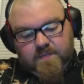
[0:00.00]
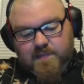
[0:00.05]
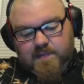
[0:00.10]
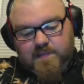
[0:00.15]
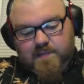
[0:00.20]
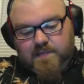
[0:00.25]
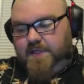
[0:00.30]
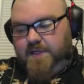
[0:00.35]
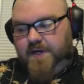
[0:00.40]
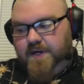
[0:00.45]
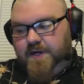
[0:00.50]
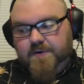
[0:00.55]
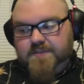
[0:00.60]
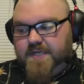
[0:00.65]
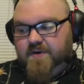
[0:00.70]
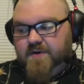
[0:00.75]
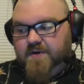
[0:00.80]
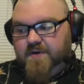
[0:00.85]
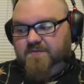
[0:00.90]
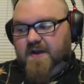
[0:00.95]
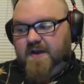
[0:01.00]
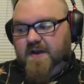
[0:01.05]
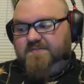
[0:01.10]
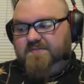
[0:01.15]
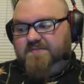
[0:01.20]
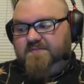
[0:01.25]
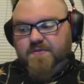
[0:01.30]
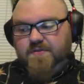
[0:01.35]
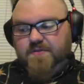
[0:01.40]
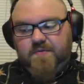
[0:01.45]
you know, standard
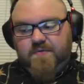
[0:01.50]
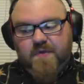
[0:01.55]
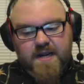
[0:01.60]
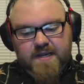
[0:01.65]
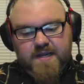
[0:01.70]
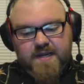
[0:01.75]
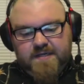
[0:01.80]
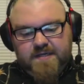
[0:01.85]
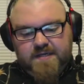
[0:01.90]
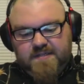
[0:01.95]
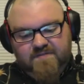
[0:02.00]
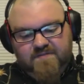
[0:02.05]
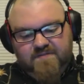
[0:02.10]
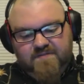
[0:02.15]
510 threading. Haven't had